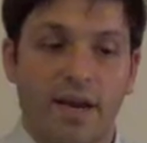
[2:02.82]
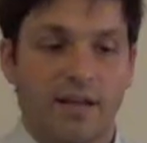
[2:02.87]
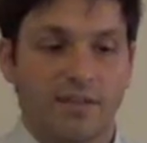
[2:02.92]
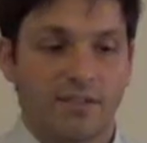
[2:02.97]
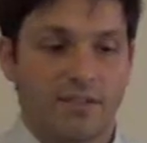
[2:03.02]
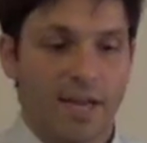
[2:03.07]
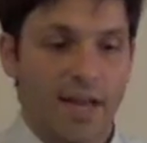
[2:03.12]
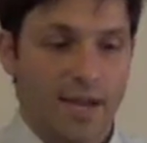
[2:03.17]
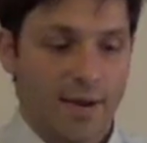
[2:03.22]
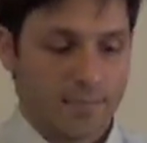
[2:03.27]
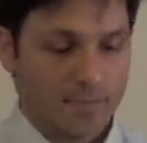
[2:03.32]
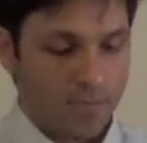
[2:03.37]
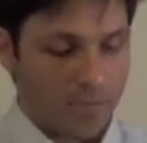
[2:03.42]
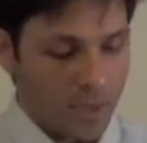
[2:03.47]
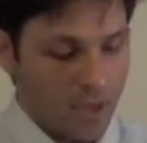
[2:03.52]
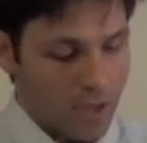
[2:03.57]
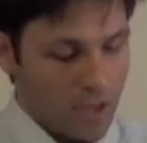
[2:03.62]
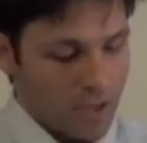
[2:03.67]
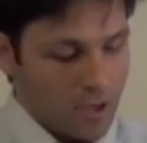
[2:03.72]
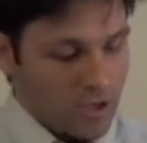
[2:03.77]
next day.
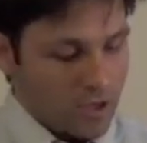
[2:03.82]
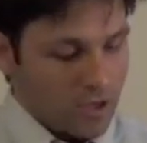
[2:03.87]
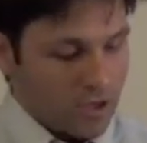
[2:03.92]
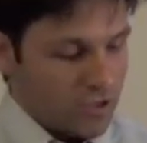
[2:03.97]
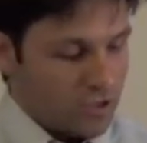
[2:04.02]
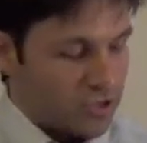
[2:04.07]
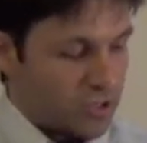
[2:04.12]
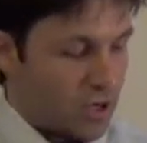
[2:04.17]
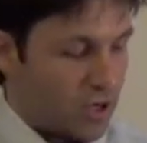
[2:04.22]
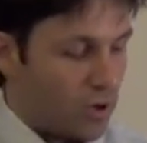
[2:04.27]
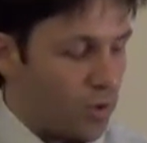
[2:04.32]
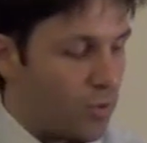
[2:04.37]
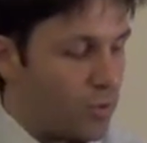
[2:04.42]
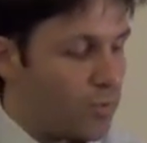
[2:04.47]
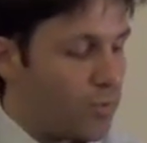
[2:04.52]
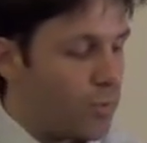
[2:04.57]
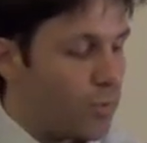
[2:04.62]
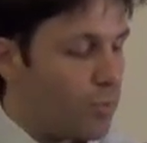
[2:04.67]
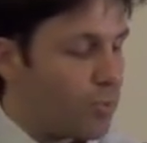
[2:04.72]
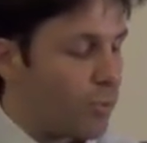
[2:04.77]

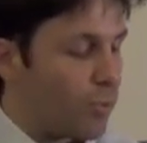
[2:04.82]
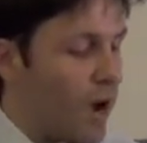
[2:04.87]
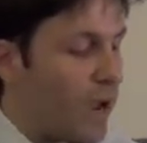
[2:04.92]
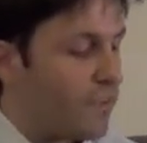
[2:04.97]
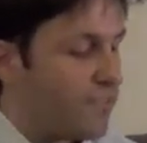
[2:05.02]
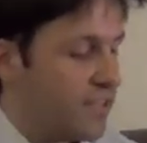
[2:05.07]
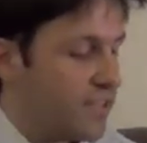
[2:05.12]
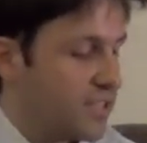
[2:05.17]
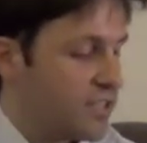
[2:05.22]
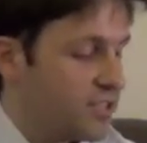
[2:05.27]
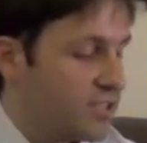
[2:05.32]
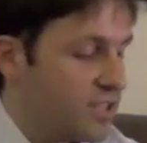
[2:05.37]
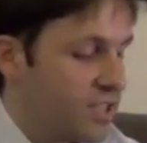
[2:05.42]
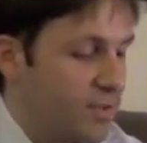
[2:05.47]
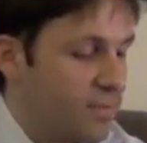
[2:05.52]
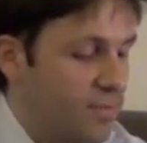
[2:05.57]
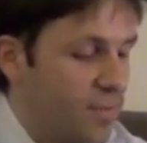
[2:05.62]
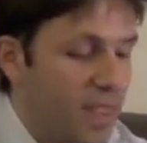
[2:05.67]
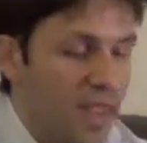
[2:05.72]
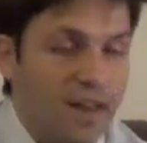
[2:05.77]
So
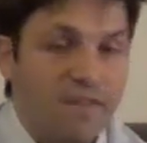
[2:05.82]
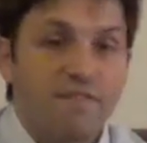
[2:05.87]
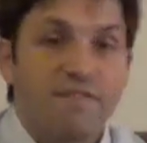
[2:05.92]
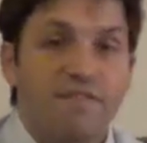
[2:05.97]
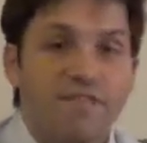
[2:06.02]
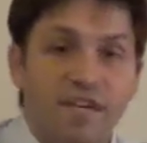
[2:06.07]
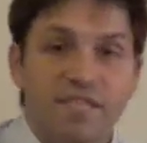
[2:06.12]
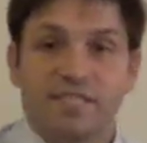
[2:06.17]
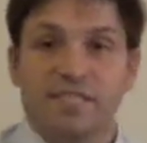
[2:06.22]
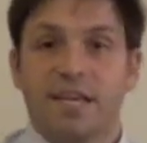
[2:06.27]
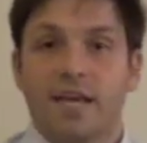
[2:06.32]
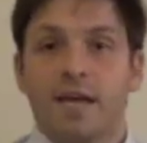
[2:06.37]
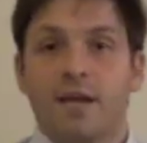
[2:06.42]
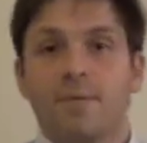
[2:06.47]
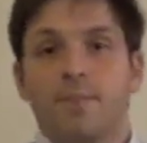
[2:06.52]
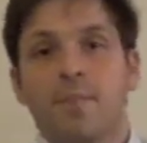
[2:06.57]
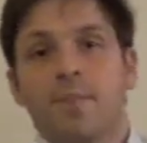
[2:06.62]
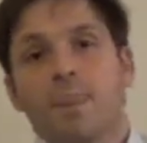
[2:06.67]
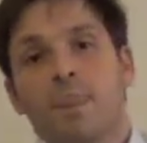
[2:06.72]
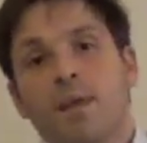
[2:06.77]
breakfast and fixing
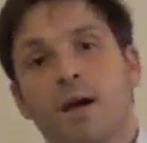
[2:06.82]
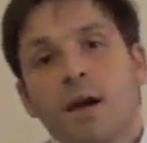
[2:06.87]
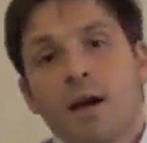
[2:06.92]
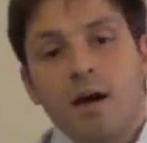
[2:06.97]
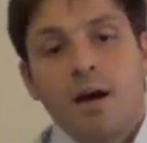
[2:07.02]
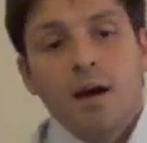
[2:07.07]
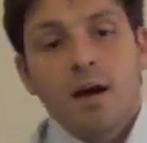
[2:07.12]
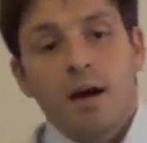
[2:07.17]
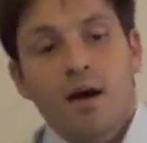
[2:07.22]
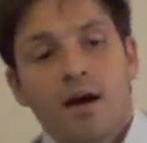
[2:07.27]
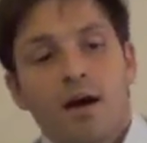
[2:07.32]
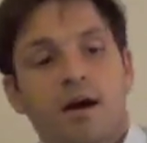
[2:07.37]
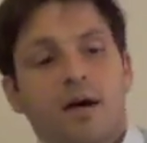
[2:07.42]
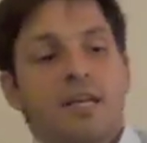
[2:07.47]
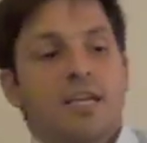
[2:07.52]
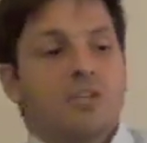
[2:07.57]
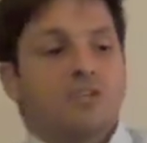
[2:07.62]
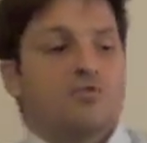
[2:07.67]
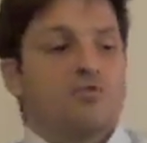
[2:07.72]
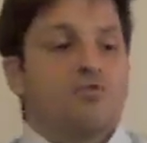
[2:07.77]
it
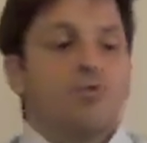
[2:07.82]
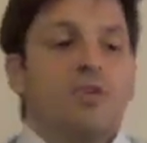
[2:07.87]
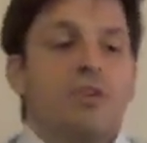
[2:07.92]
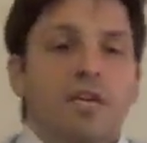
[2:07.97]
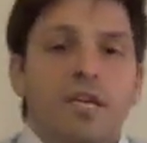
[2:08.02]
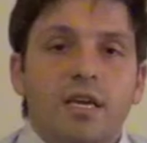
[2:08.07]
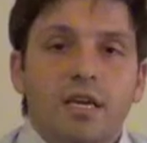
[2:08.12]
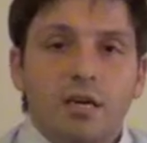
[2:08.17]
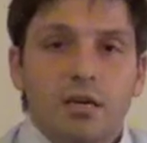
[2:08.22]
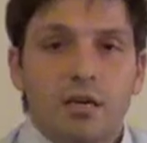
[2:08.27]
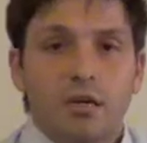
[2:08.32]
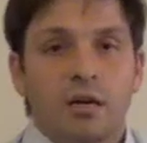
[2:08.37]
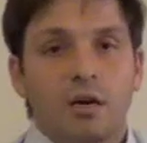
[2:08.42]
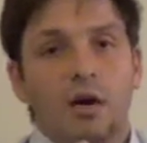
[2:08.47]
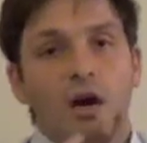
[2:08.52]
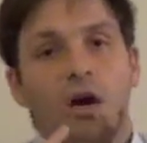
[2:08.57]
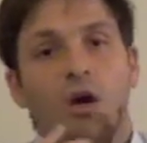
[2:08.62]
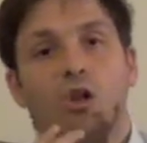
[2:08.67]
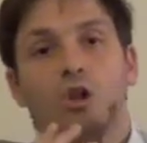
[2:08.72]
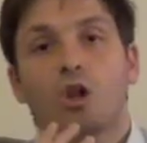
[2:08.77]
is really
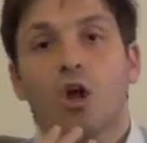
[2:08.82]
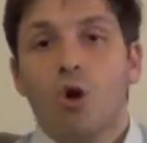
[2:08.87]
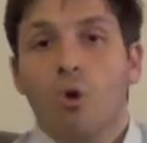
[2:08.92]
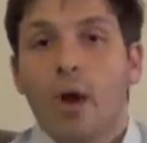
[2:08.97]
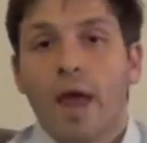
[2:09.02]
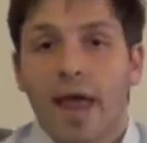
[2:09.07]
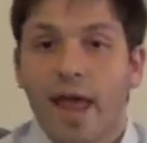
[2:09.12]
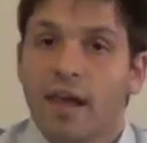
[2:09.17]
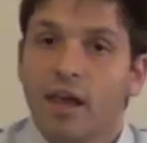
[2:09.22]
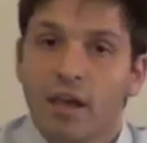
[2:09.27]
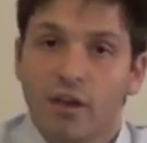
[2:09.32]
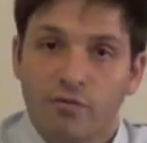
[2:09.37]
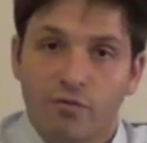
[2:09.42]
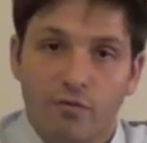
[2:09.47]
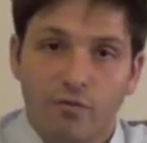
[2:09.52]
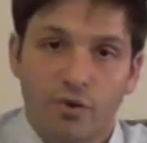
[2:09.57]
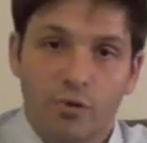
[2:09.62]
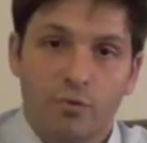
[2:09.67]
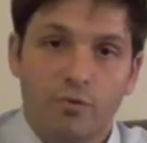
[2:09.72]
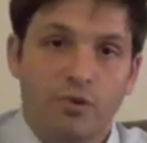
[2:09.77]
a low-hanging
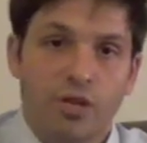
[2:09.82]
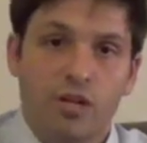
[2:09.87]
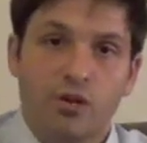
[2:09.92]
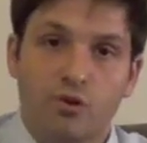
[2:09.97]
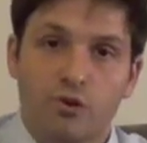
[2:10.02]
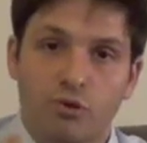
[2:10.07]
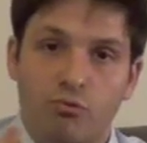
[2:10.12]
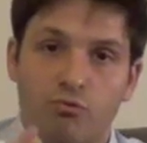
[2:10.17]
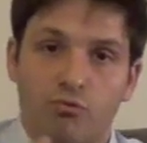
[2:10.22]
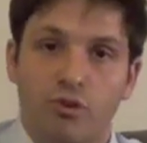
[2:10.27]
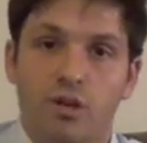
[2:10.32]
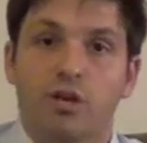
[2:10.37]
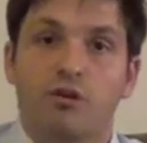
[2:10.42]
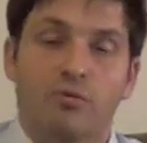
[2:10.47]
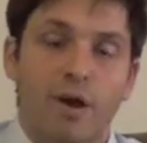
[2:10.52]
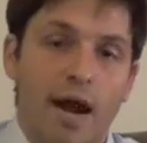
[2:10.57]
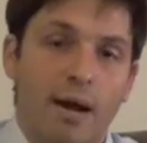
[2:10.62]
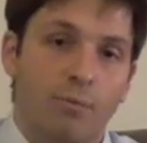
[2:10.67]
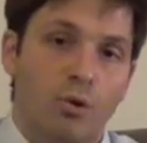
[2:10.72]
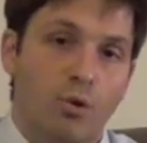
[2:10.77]
fruit that you can really
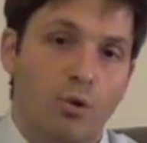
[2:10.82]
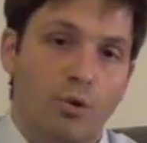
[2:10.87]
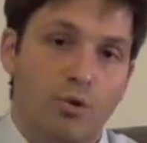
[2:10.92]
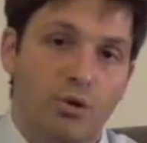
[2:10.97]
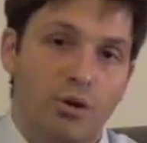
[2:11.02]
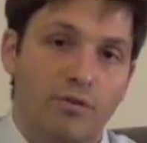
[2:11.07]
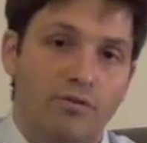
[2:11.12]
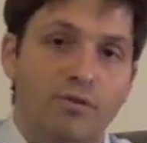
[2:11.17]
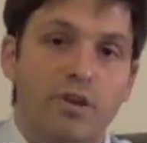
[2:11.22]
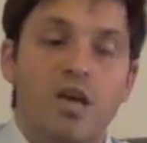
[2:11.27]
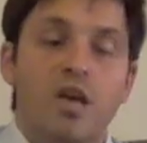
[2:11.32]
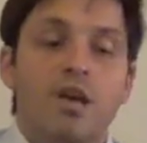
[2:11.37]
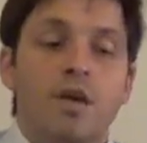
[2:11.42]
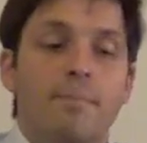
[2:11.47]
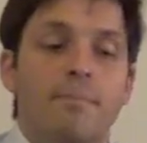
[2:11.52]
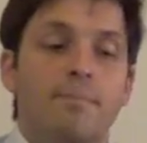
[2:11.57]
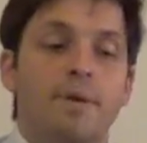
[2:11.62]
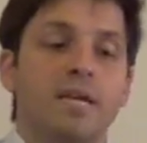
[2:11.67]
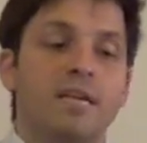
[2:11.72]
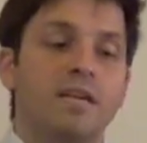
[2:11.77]
grab hold of,
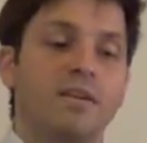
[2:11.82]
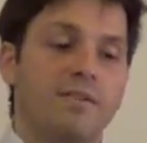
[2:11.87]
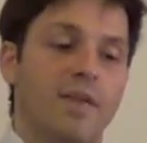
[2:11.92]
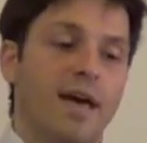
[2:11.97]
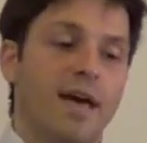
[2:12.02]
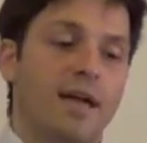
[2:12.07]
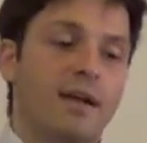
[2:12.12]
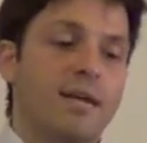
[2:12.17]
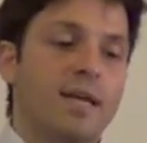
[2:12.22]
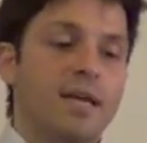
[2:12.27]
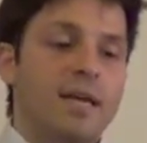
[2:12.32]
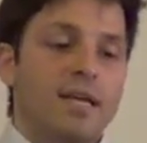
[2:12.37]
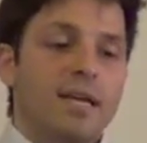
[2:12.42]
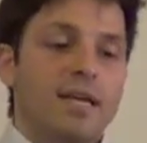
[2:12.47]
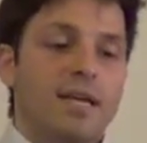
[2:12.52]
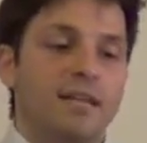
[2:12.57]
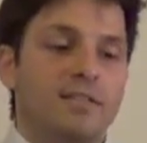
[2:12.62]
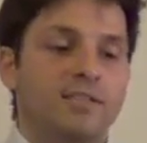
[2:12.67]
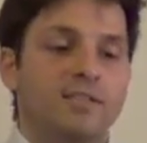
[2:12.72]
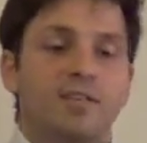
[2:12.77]
meaning that
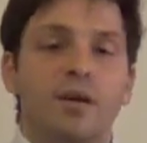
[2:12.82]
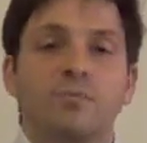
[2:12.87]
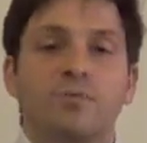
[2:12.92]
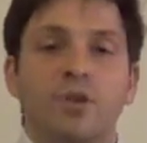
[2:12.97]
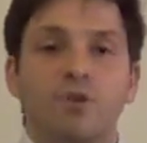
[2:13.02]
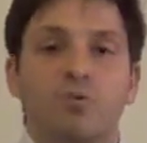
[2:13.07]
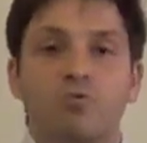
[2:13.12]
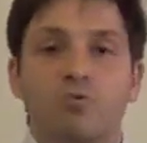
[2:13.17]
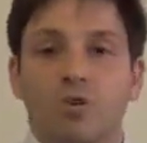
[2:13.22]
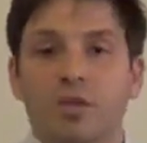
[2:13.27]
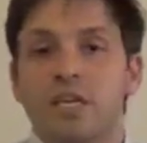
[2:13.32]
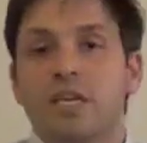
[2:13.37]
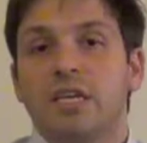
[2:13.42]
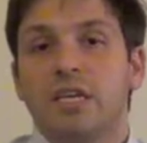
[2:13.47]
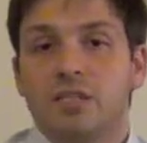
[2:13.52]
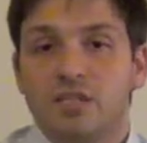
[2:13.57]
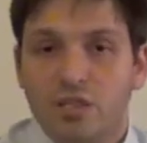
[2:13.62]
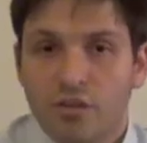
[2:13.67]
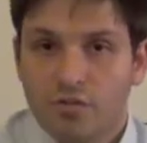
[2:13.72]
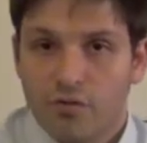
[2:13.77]
it's something really
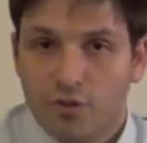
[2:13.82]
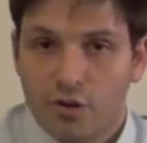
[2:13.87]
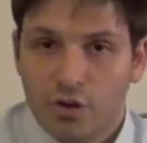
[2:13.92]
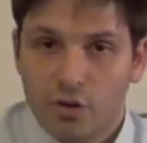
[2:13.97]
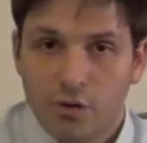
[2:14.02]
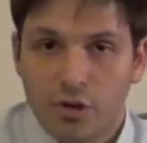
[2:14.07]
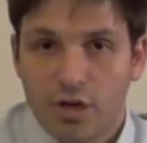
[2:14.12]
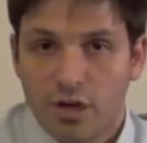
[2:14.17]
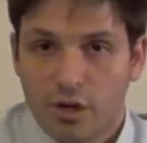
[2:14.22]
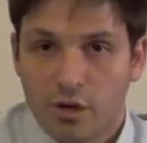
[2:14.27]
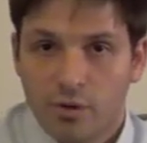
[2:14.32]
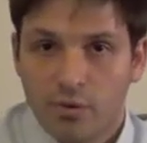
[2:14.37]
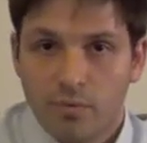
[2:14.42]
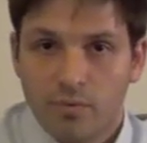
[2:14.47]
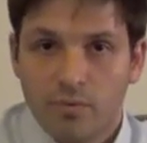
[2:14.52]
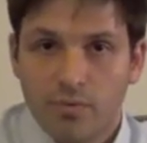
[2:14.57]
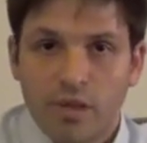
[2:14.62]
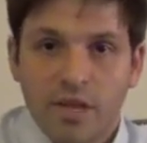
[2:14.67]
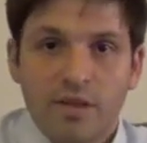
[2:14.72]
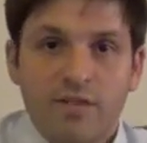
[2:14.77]
easy for you to do
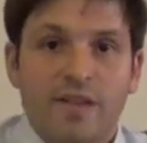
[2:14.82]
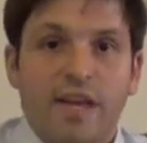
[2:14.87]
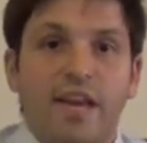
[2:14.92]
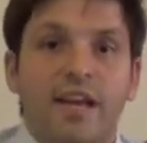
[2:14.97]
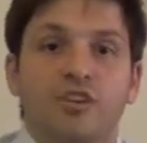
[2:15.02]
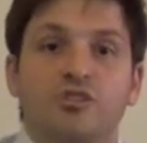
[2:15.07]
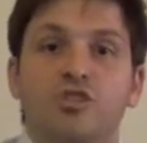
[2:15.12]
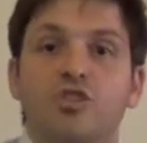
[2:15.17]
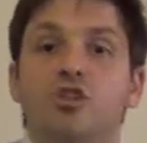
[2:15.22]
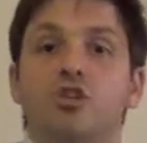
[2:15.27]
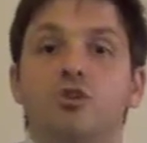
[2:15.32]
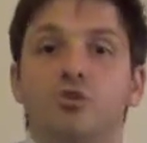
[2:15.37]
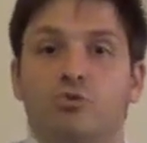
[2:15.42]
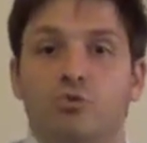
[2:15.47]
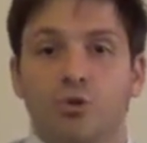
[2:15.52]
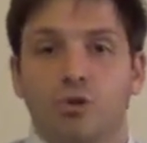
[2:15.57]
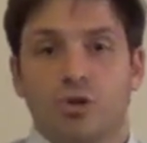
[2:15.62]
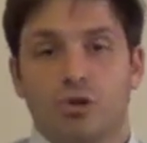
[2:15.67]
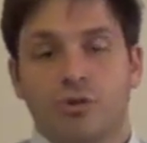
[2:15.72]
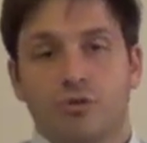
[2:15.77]
that has huge
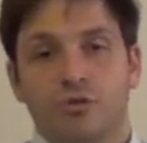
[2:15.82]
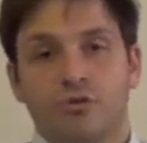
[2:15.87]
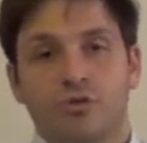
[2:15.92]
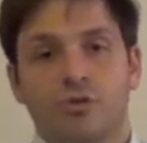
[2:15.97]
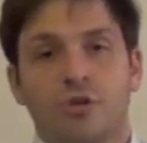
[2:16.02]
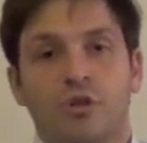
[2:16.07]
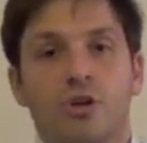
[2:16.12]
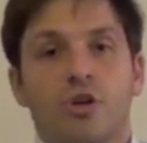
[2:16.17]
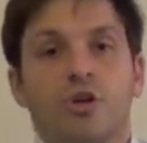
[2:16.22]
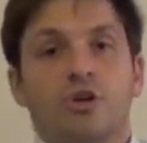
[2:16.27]
returns.